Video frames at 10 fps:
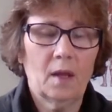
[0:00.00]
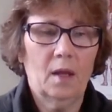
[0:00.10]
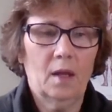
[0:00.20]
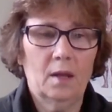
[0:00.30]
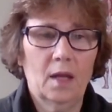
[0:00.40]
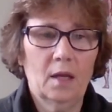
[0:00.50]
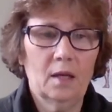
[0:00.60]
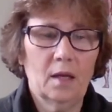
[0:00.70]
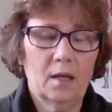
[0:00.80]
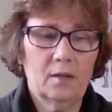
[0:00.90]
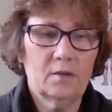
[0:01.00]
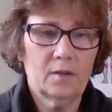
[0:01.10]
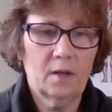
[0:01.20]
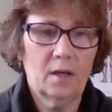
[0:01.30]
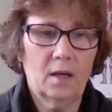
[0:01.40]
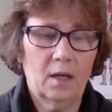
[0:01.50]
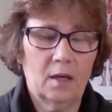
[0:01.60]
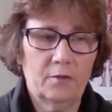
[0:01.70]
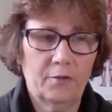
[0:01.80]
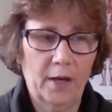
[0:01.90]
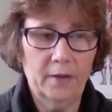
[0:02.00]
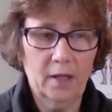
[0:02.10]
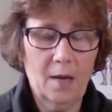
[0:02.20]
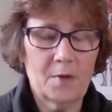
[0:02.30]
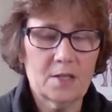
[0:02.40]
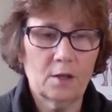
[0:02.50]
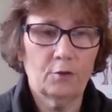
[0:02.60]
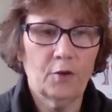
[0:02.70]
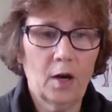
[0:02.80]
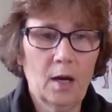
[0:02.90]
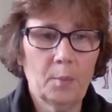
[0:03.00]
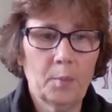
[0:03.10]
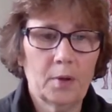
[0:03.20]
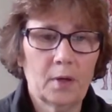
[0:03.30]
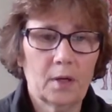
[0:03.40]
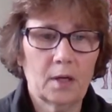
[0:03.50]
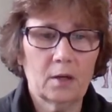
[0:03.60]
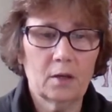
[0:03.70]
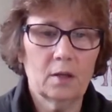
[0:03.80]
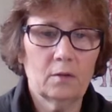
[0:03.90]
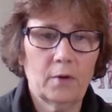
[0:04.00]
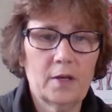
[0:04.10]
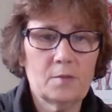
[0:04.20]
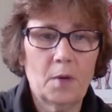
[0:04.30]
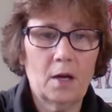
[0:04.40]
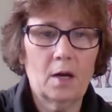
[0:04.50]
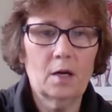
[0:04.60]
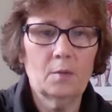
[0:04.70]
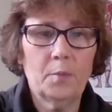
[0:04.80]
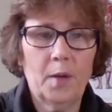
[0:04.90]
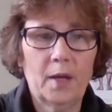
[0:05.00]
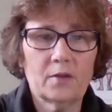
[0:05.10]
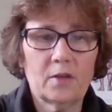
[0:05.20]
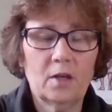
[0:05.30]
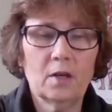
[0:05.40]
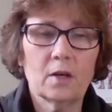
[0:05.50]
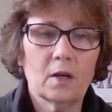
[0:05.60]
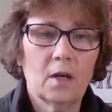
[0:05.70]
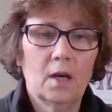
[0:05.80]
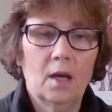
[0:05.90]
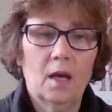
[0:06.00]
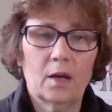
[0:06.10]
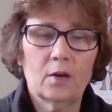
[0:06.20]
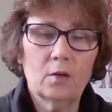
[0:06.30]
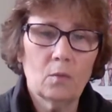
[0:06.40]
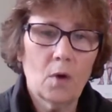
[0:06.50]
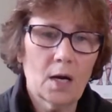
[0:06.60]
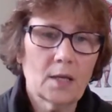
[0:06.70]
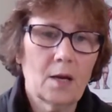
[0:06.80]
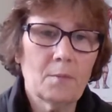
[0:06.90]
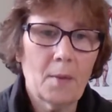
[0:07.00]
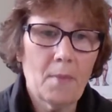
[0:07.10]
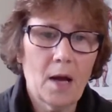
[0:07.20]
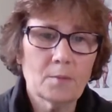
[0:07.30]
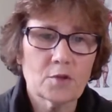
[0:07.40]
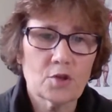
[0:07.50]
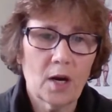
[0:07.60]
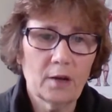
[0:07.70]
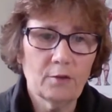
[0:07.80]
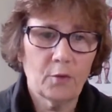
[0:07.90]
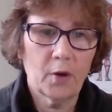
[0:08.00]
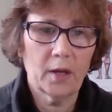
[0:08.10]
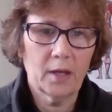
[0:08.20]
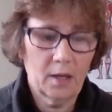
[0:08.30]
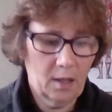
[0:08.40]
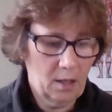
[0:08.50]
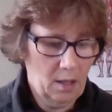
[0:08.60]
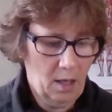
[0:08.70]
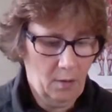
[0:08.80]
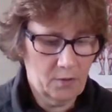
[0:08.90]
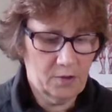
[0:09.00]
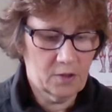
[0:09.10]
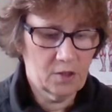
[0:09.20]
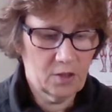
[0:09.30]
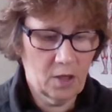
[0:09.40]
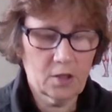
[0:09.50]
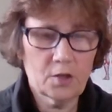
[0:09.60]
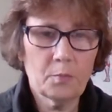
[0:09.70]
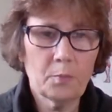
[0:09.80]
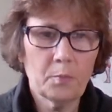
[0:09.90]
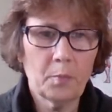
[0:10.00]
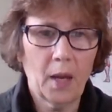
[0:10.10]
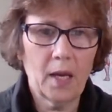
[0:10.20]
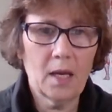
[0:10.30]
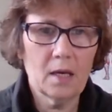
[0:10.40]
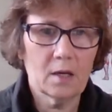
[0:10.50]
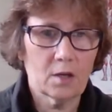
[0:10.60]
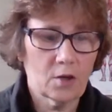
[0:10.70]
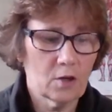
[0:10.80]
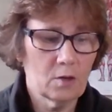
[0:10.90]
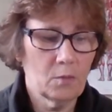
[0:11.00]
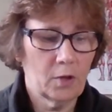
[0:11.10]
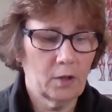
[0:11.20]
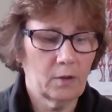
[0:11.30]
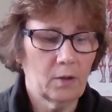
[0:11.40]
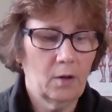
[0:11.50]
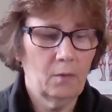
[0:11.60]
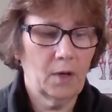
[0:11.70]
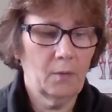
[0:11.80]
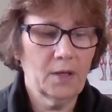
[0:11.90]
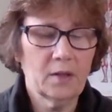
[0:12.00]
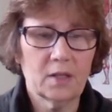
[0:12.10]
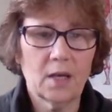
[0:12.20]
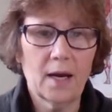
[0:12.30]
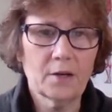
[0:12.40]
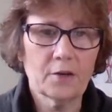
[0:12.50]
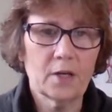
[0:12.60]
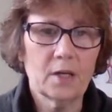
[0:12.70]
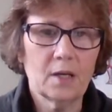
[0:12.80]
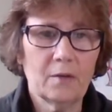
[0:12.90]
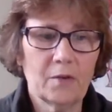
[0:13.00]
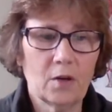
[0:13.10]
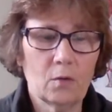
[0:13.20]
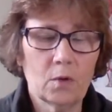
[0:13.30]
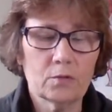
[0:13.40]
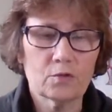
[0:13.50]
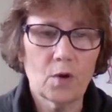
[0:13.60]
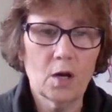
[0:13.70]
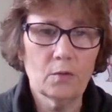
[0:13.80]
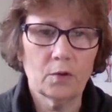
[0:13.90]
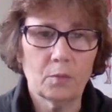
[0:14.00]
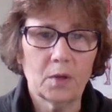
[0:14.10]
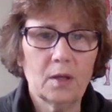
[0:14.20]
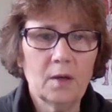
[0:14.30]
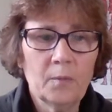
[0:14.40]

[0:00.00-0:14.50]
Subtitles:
And then as I finally got myself up, I couldn't raise my arm past here. I couldn't walk down my mom's driveway. I was in such pain and turmoil. When I went to the doctor, he didn't even know what was wrong with me.